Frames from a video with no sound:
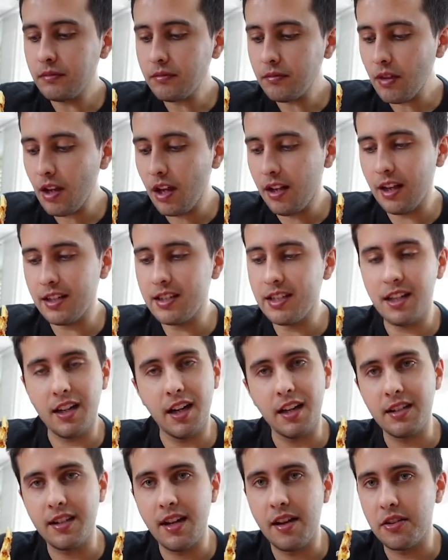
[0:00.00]
I have to
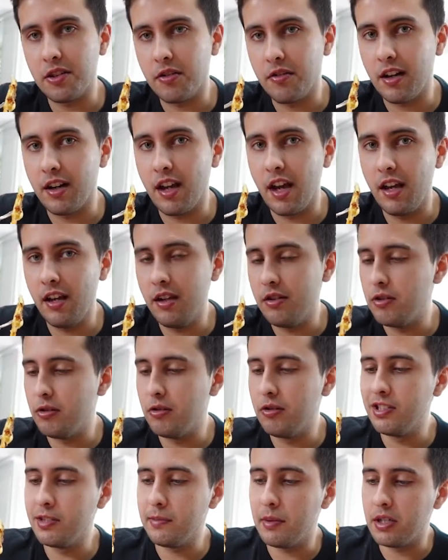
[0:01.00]
cut down to around 82,
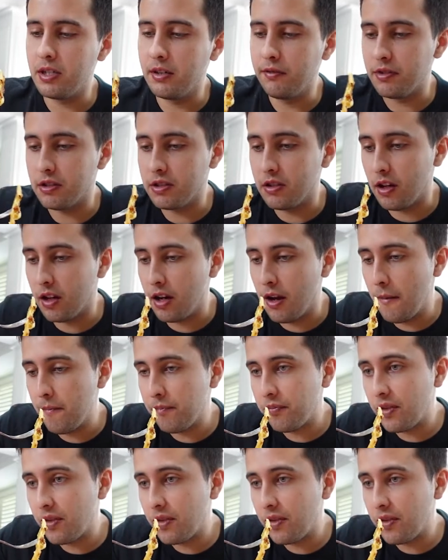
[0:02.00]
especially for soccer.